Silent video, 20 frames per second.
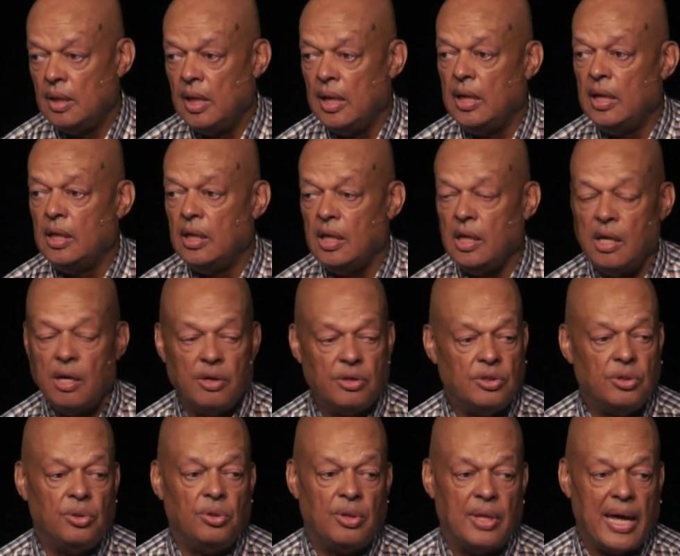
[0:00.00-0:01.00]
And in the year
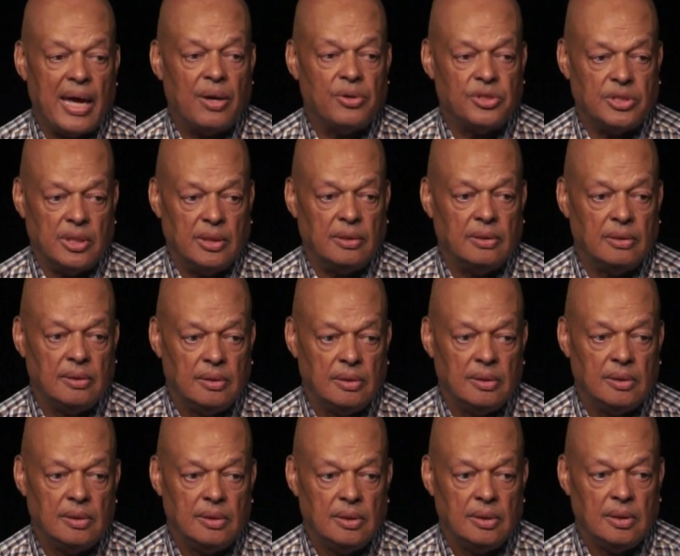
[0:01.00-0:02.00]
2000,
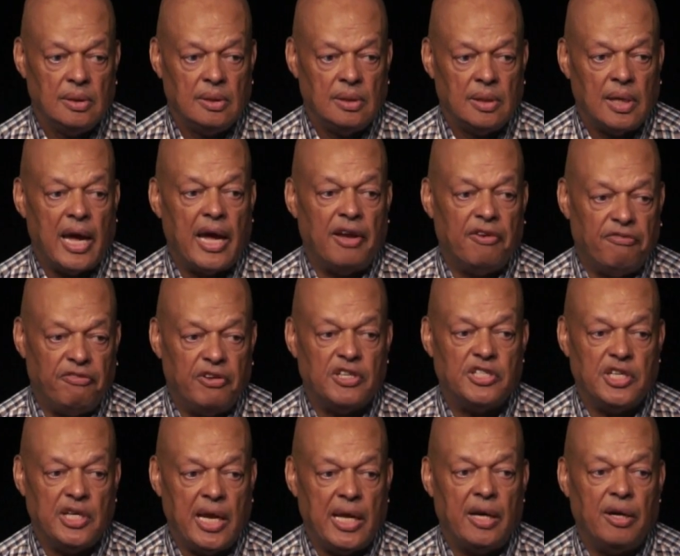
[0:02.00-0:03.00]
I
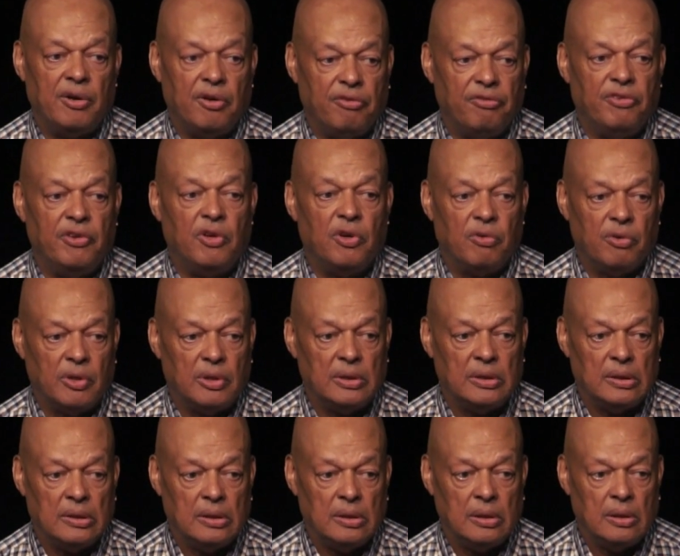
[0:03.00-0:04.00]
officiated her funeral.
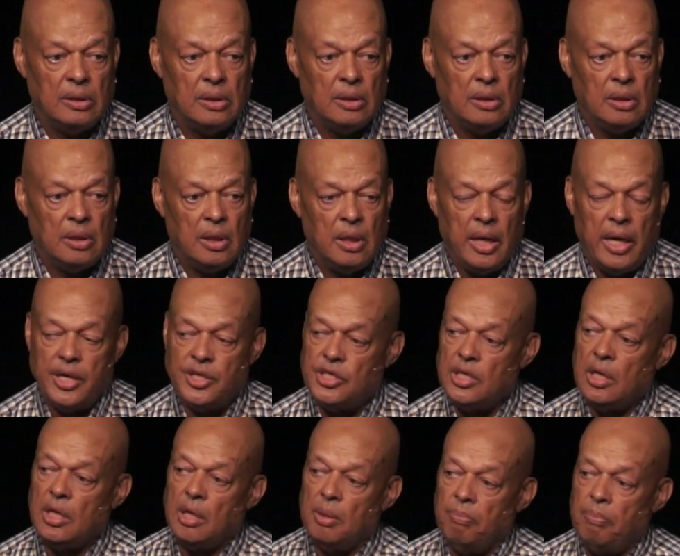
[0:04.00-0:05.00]
And
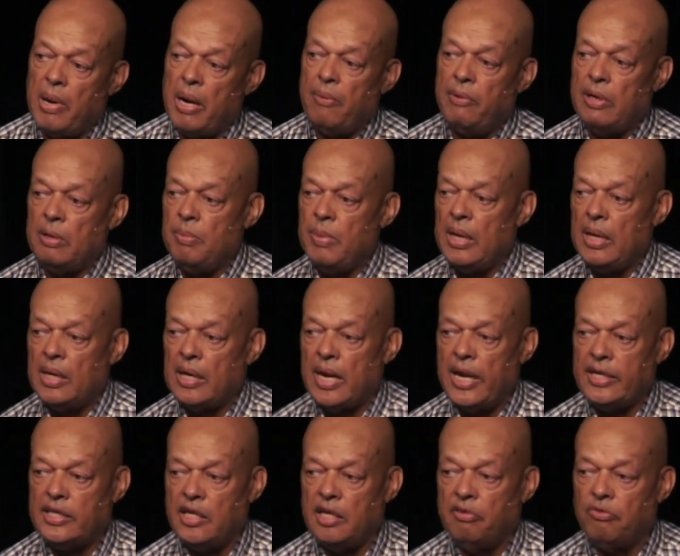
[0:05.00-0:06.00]
she could have buried me in
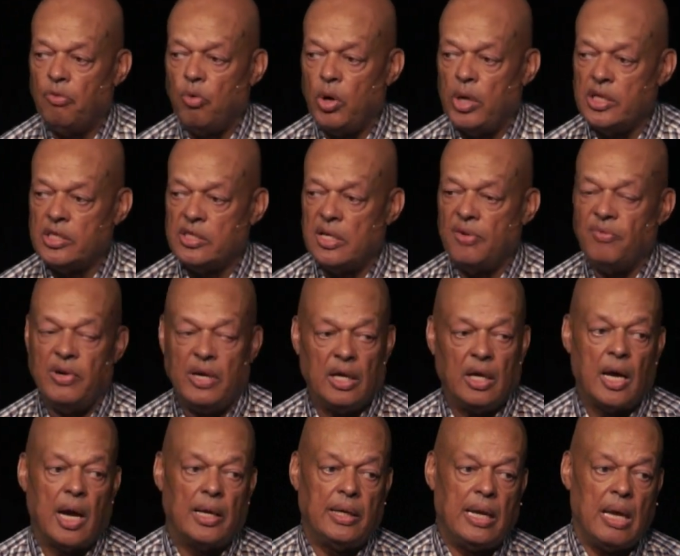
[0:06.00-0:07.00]
1947, and
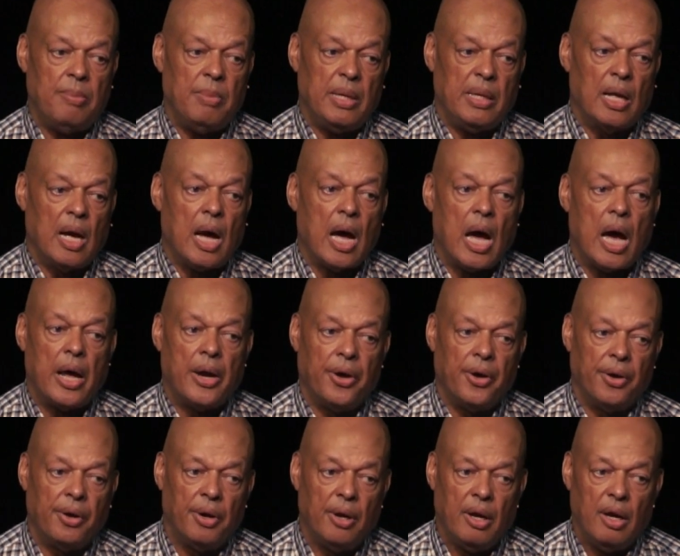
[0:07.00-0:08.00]
God gave me the
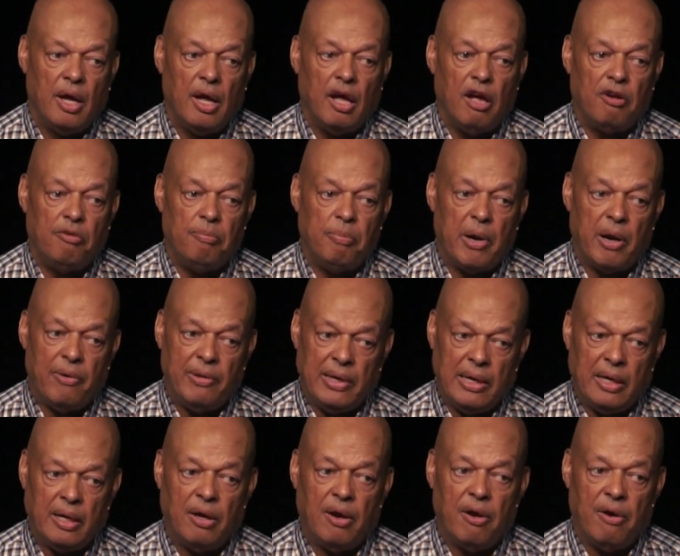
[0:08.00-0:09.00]
honor of
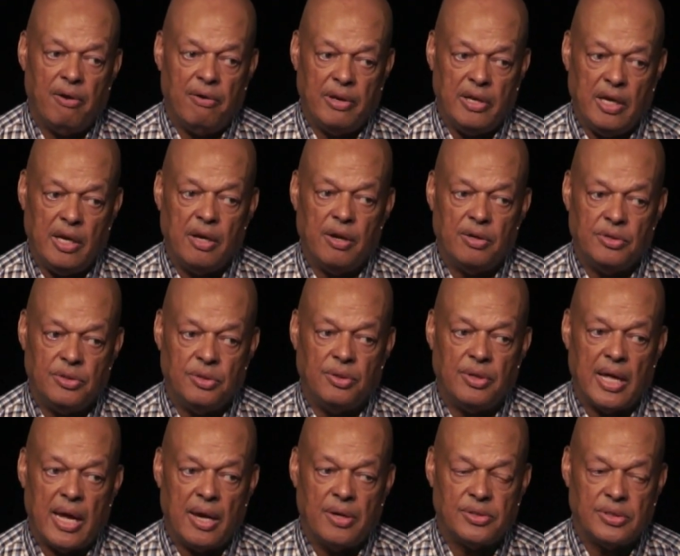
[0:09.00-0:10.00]
burying her in the year
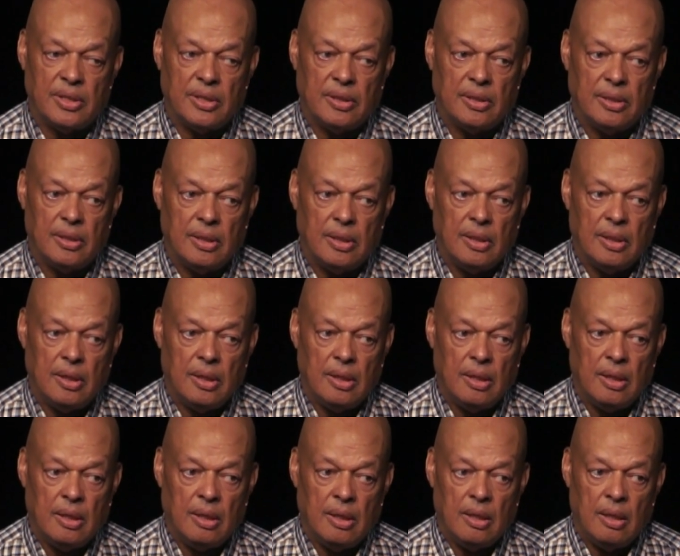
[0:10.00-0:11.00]
2000.
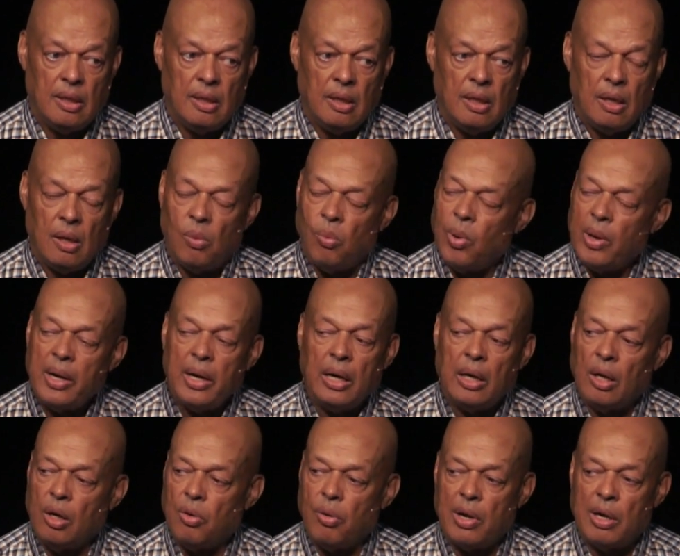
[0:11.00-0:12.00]
What an
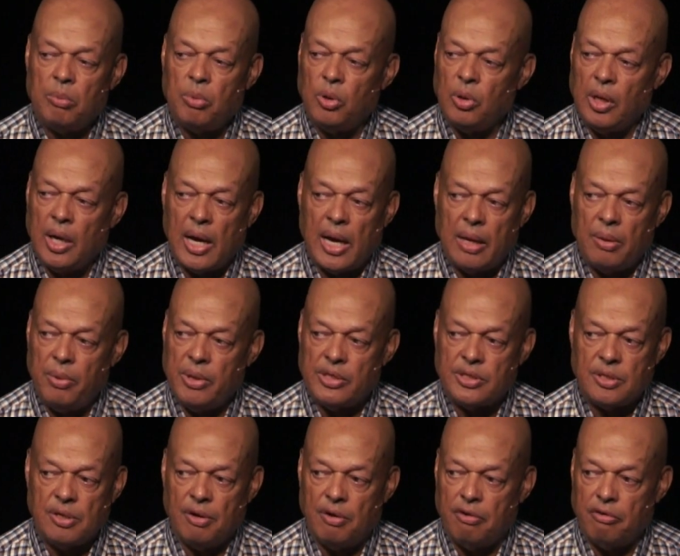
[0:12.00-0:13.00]
incredible God we
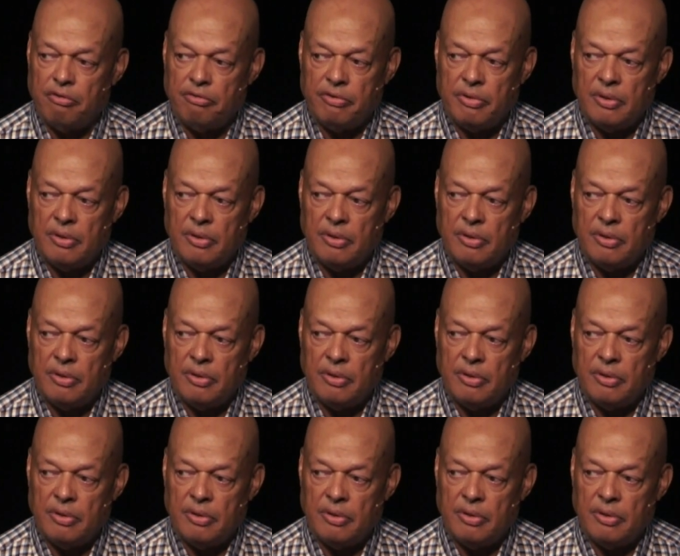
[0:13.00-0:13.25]
serve.